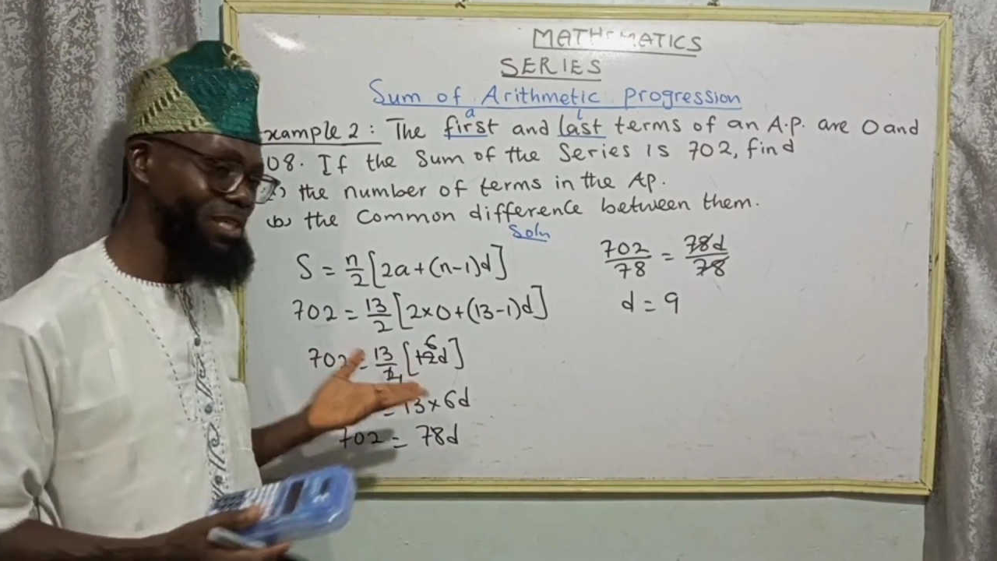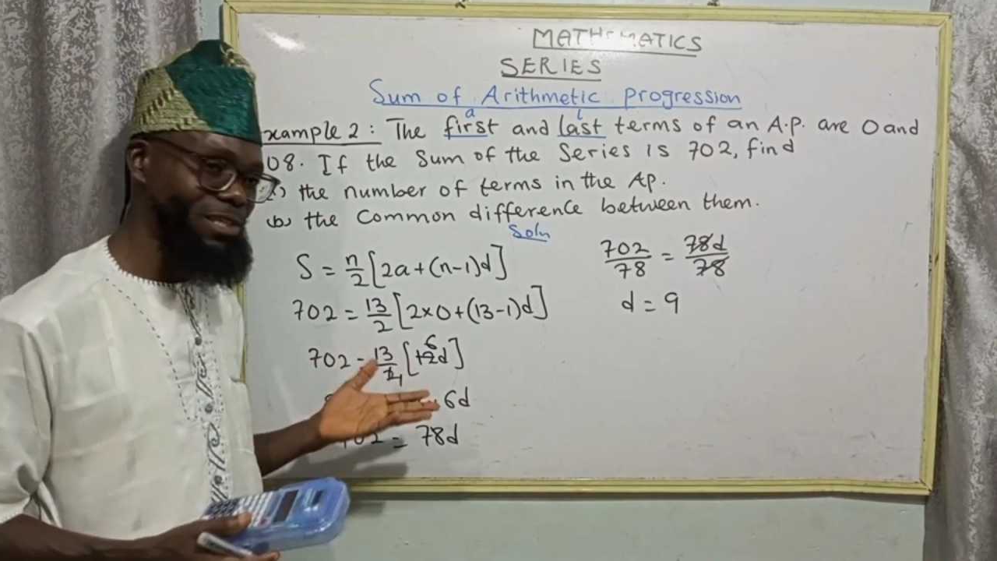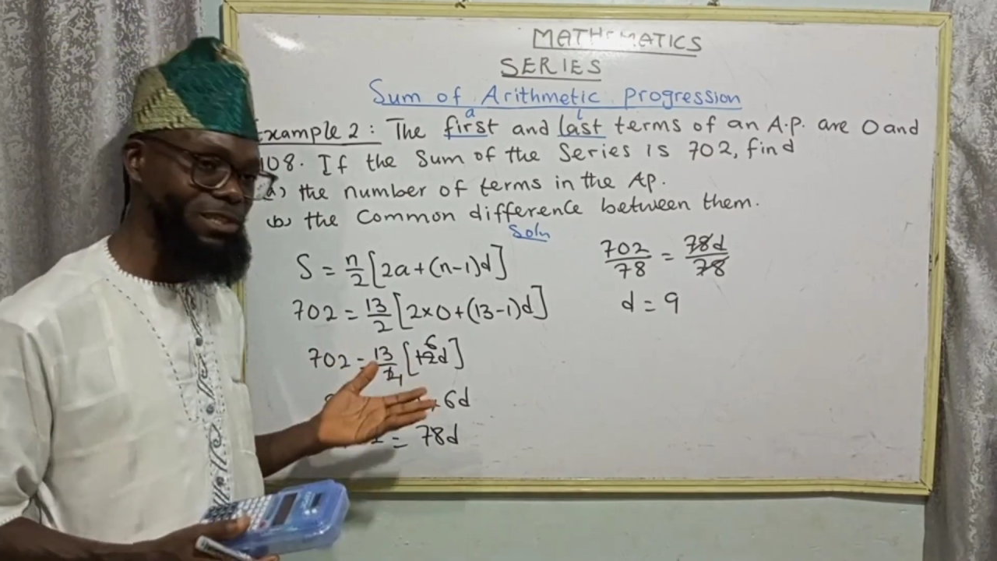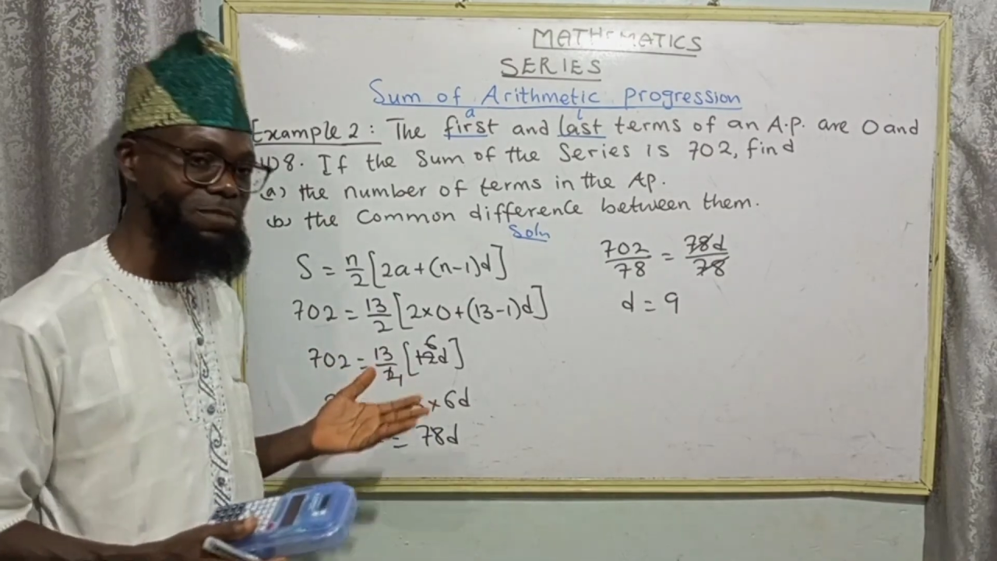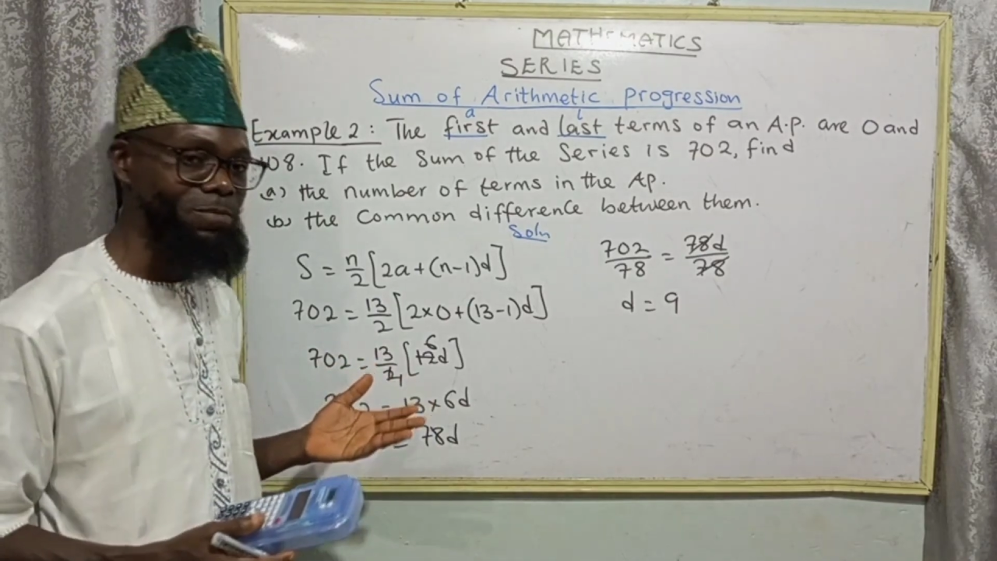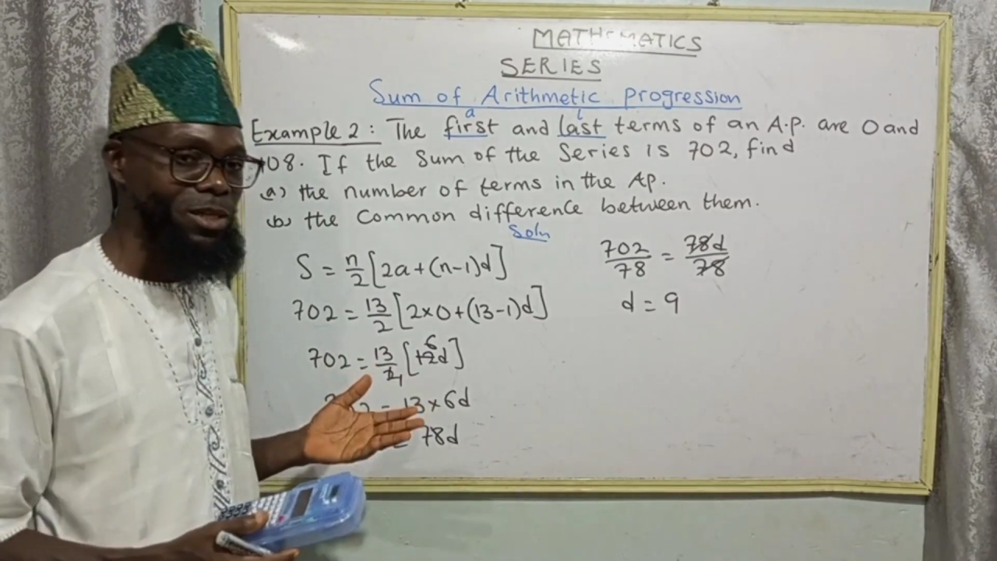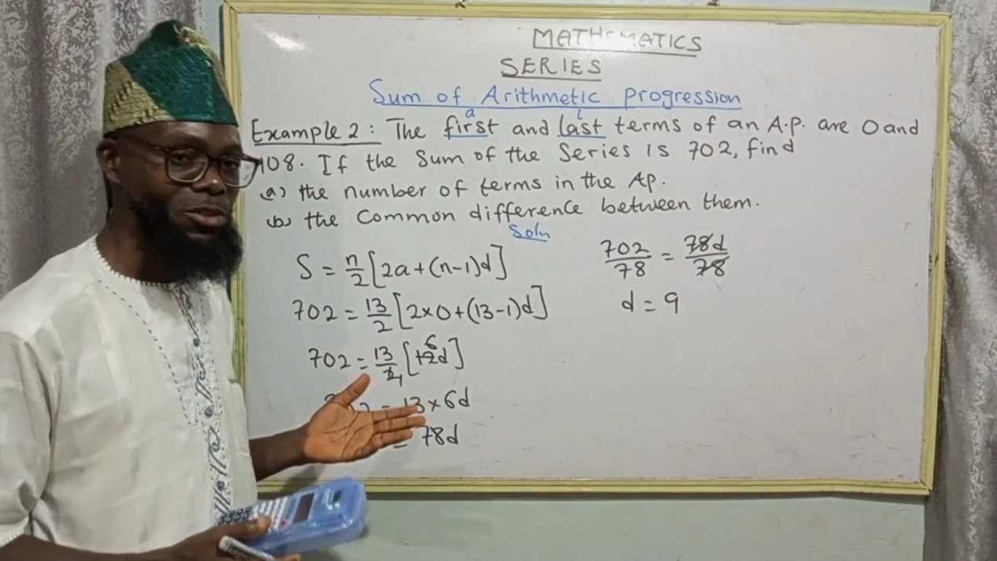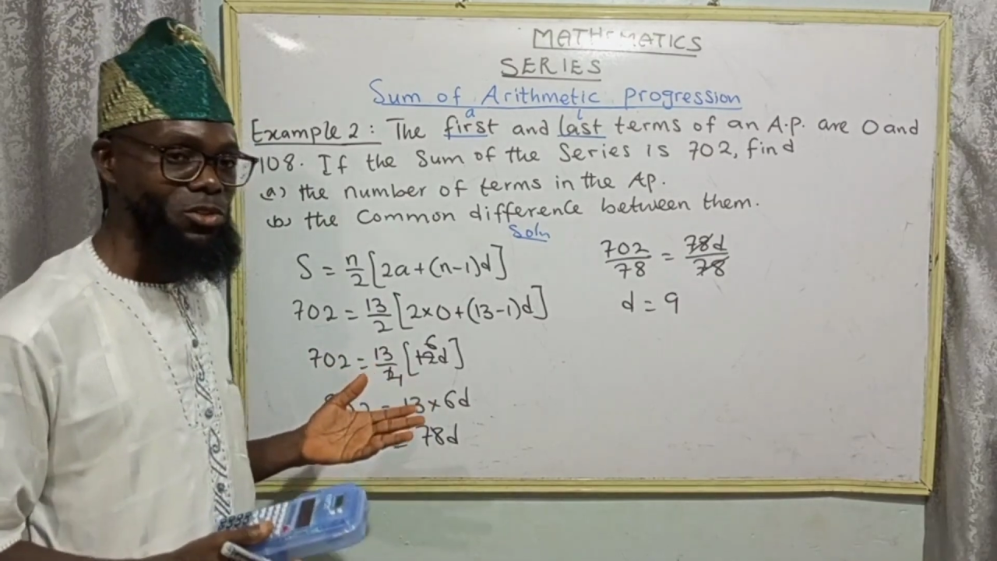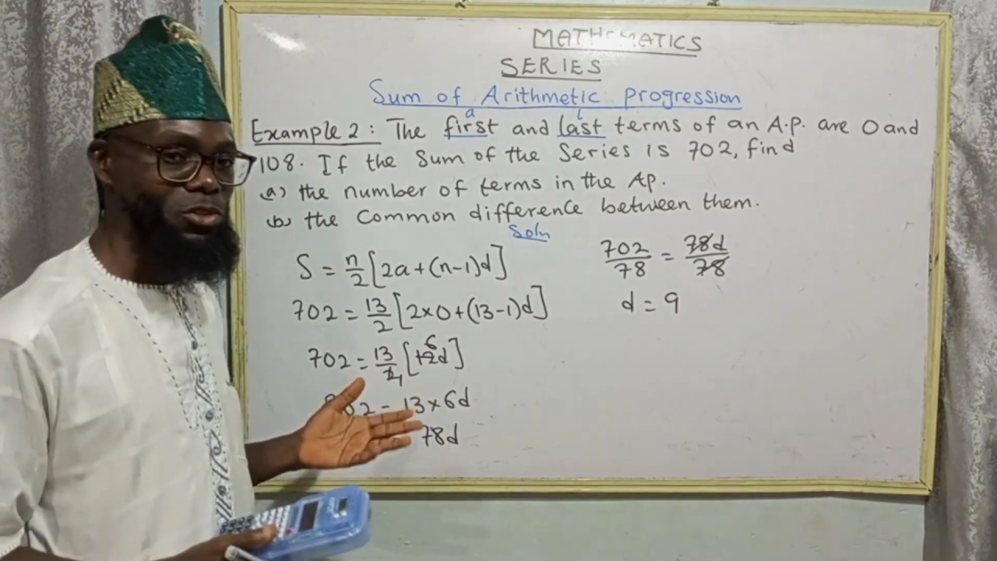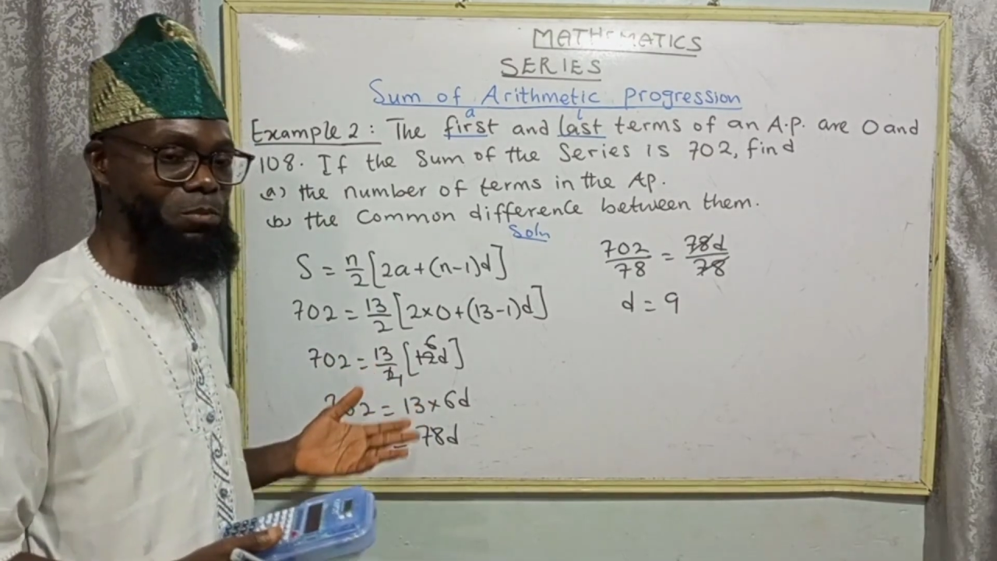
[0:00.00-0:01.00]
is.
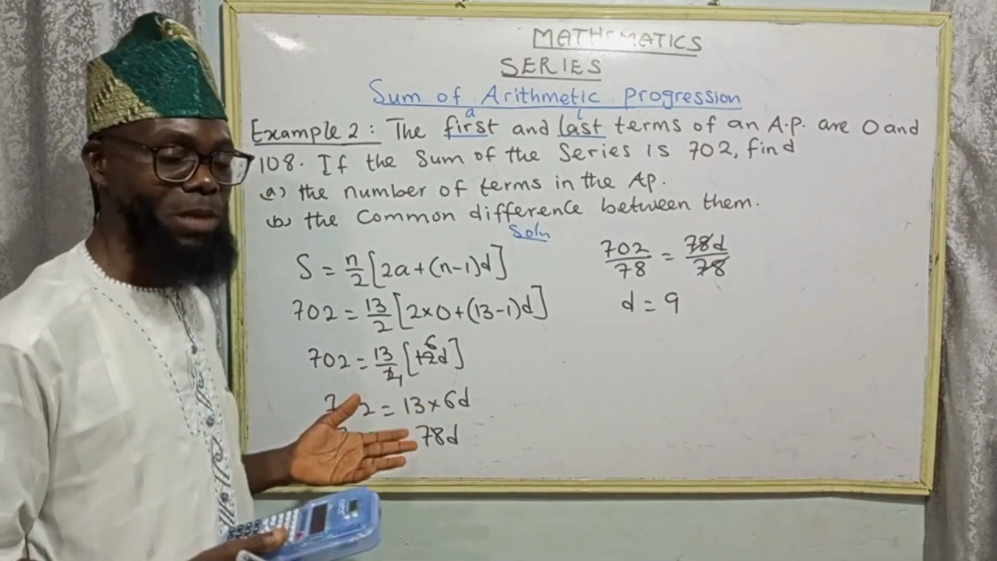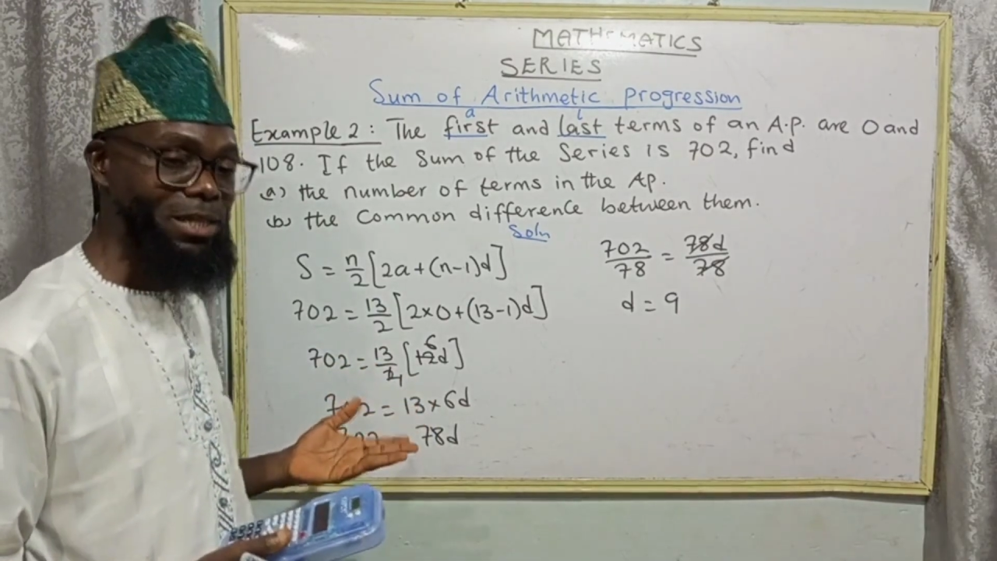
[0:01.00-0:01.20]
My